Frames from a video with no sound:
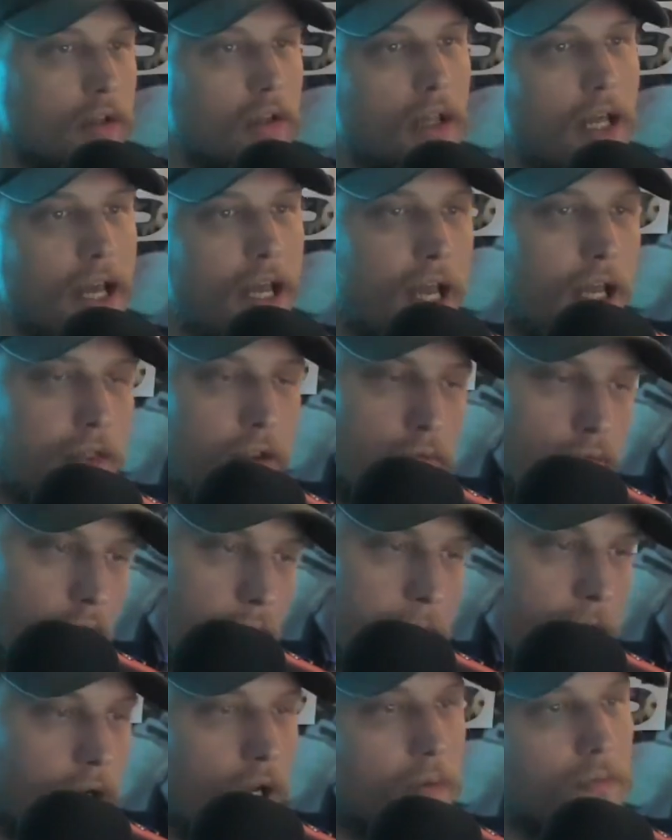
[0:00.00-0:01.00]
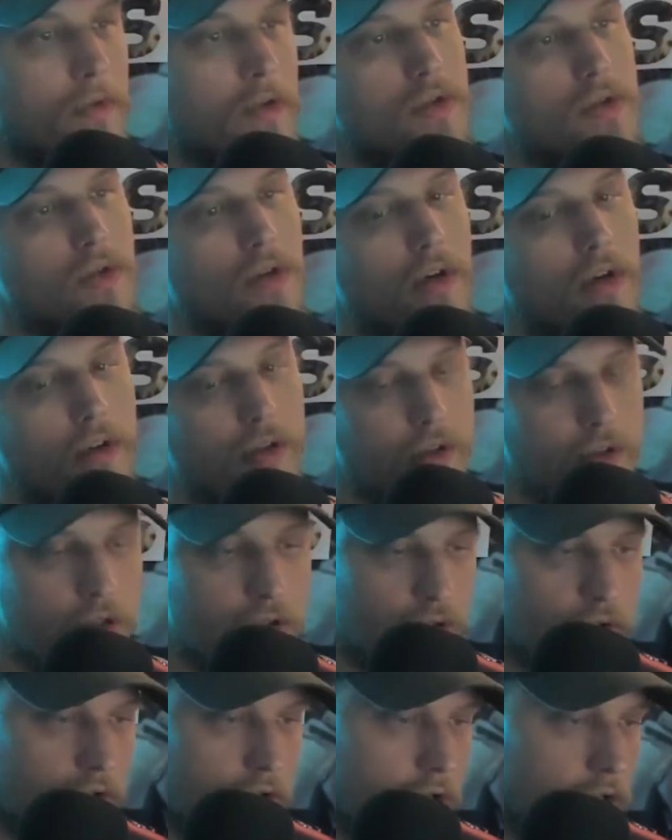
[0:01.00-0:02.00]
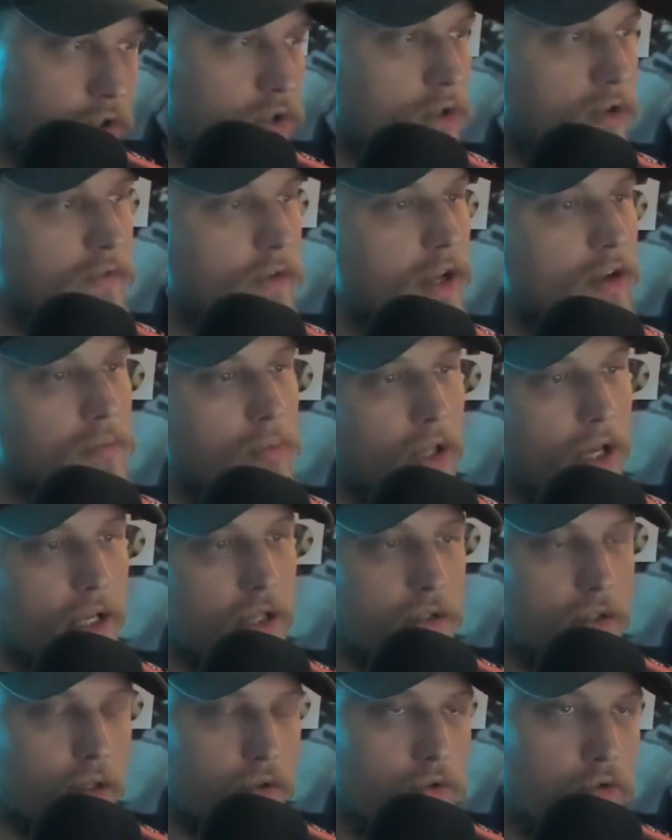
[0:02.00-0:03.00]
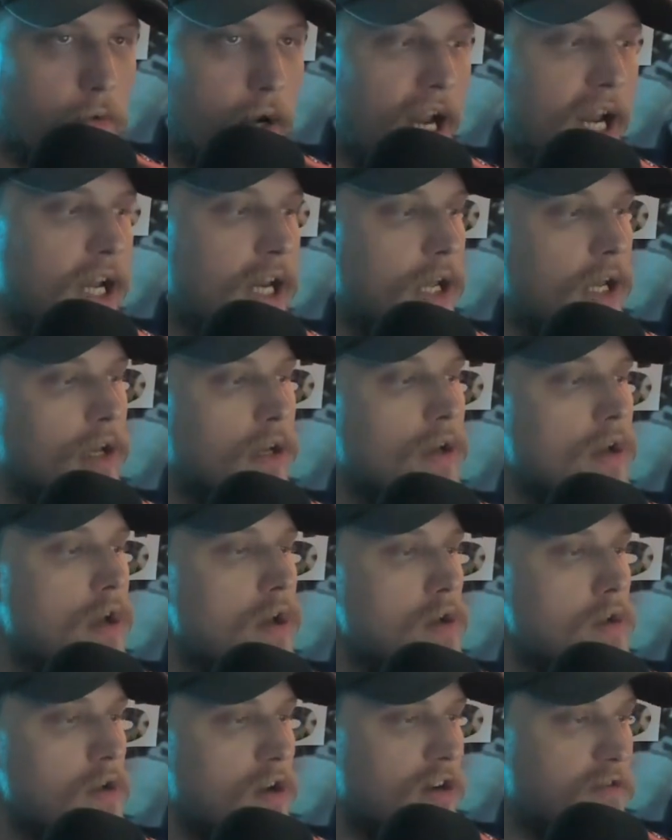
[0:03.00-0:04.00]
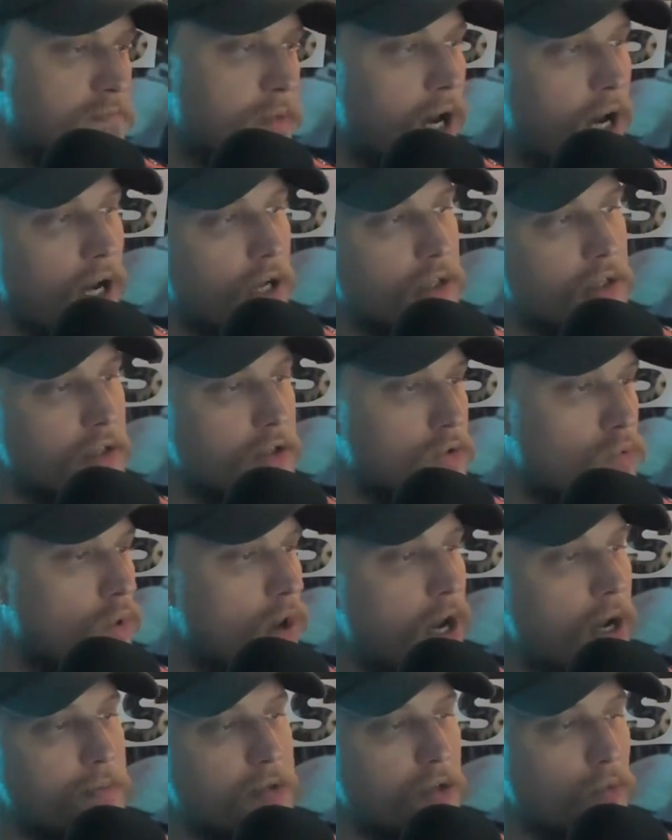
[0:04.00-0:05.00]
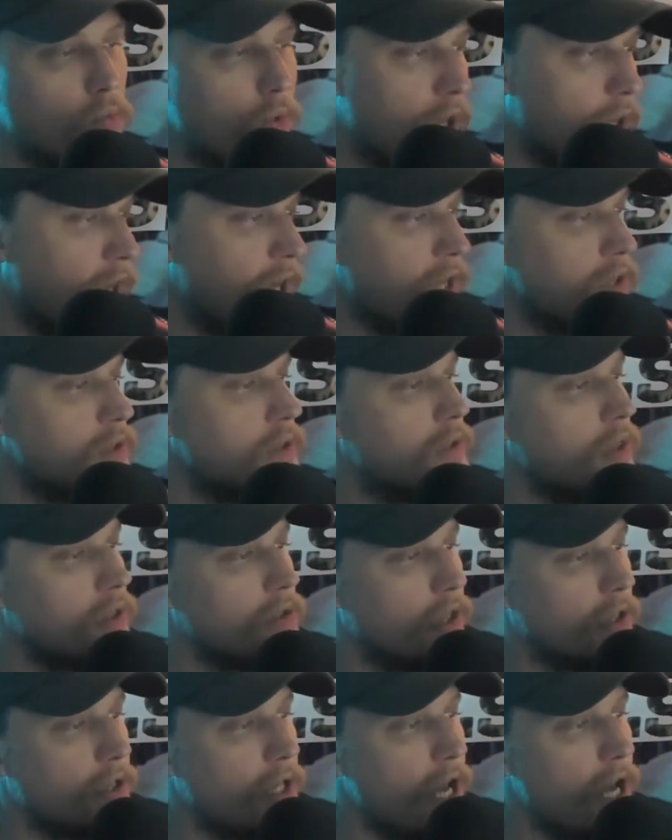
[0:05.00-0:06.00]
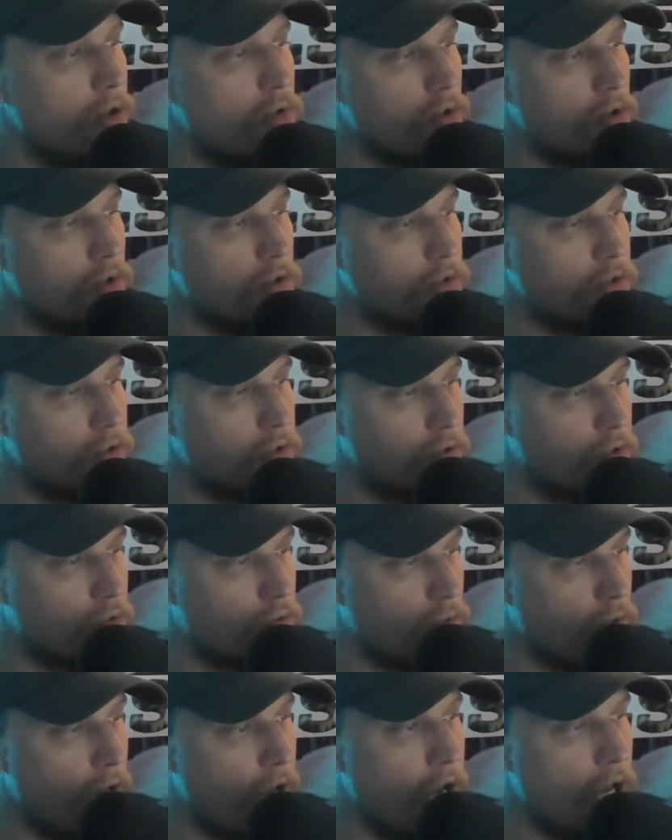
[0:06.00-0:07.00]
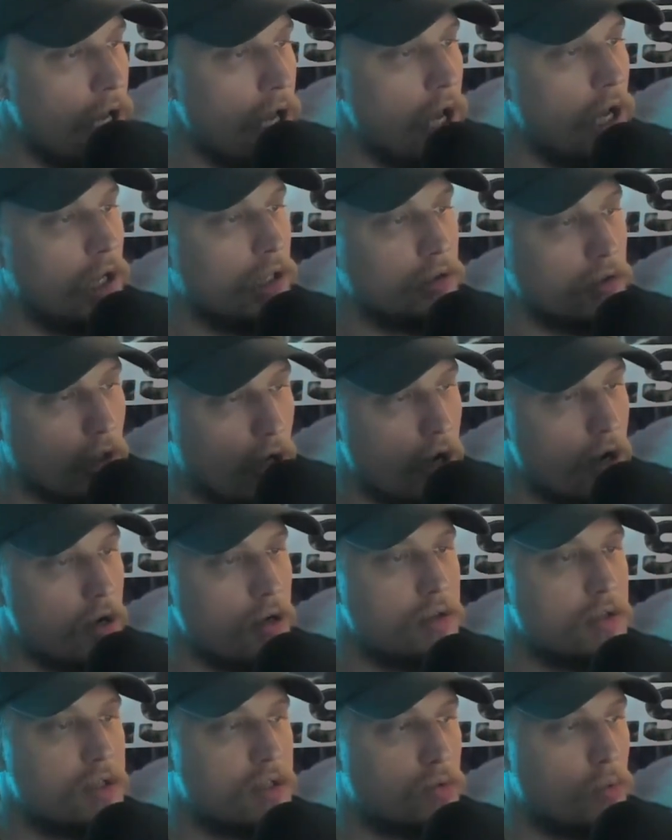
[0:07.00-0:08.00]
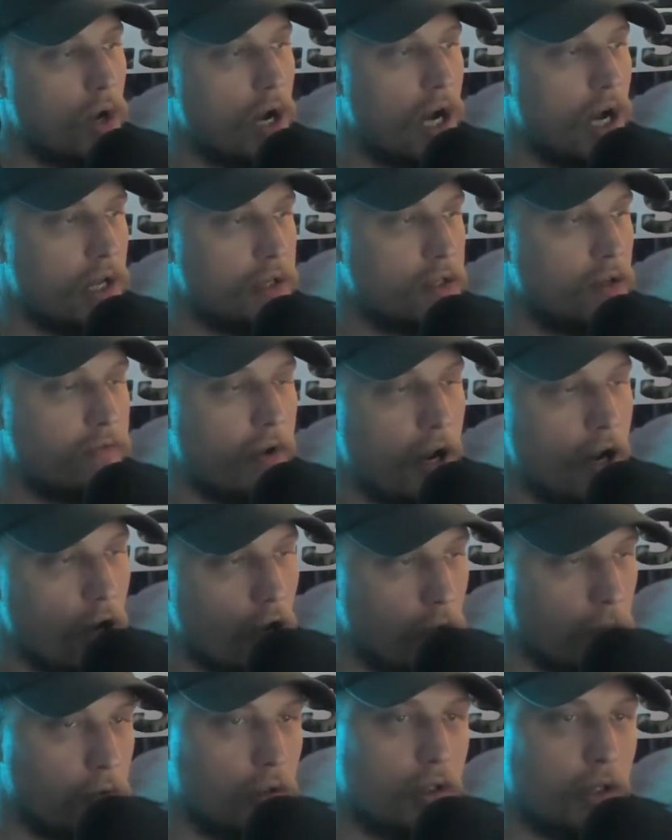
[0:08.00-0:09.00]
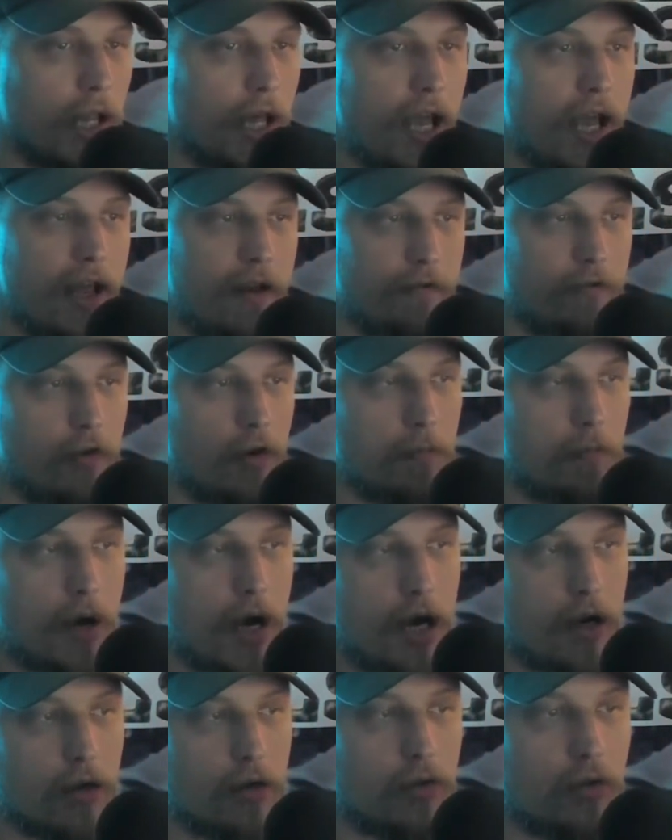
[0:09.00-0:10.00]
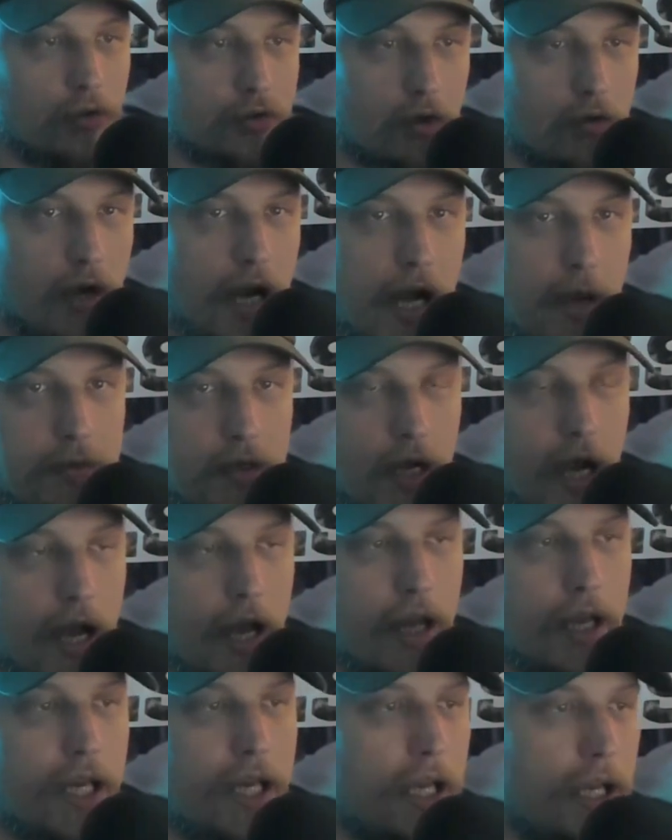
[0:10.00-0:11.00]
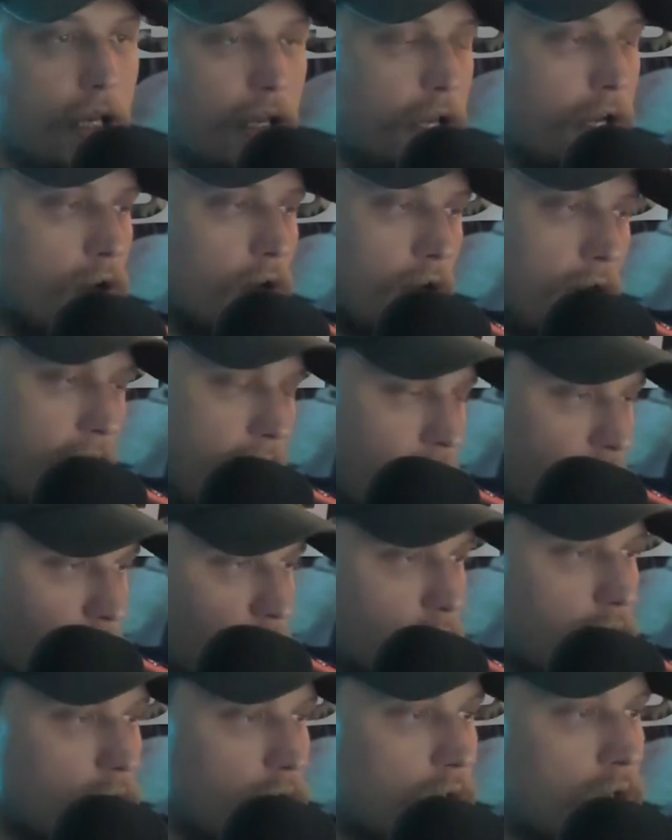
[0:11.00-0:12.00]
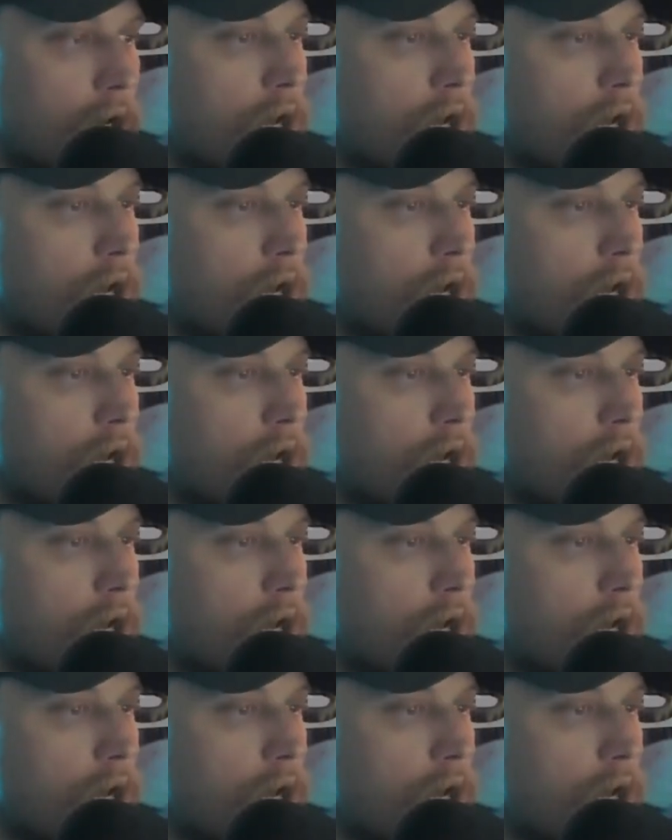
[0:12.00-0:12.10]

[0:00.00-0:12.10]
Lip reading: the land, the ripping up of the soil, the destruction of native plants, the draining of bogs and swamps and wetlands and things like that in order to create large swaths of arable land for monoculture crops, i.e. here in Iowa,